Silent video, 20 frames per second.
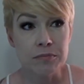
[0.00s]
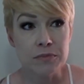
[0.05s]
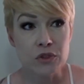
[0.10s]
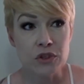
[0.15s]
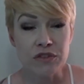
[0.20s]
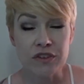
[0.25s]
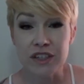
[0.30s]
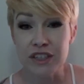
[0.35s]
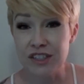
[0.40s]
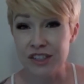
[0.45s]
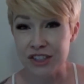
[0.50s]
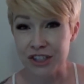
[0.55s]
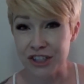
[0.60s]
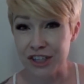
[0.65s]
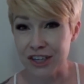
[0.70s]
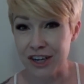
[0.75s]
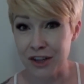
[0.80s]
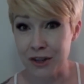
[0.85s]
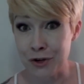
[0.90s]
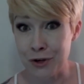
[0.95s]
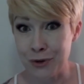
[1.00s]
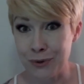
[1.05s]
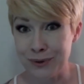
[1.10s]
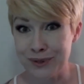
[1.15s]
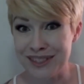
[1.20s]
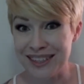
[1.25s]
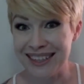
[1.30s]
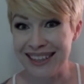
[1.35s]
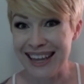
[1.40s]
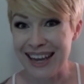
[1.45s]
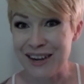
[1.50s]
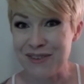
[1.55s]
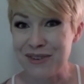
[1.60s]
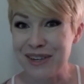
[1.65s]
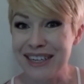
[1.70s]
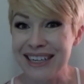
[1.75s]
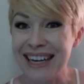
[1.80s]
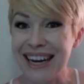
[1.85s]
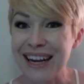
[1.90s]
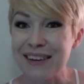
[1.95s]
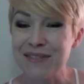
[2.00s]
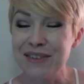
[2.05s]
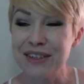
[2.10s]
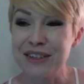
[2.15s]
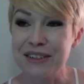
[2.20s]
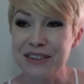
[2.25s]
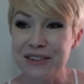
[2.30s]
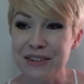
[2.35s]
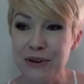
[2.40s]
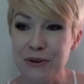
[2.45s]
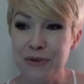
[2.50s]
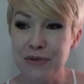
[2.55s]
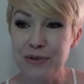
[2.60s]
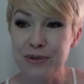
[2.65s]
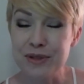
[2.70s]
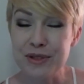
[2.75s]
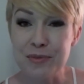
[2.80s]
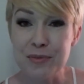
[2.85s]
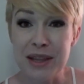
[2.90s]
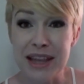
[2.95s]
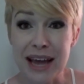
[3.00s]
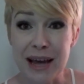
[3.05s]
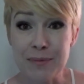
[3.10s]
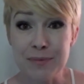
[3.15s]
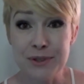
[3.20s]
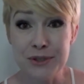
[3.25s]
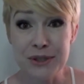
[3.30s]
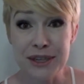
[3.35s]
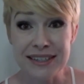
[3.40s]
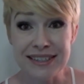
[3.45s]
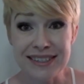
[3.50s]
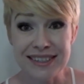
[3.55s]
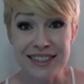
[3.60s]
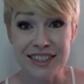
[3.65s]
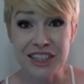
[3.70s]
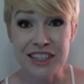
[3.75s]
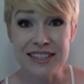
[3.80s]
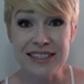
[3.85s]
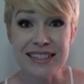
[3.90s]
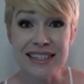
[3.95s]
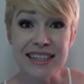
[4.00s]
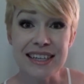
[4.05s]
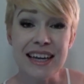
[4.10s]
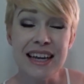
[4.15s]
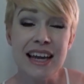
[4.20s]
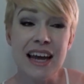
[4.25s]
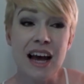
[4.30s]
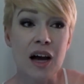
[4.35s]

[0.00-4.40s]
So I've already started all the notes on that one. I'm going to go through some of the apps you guys suggested.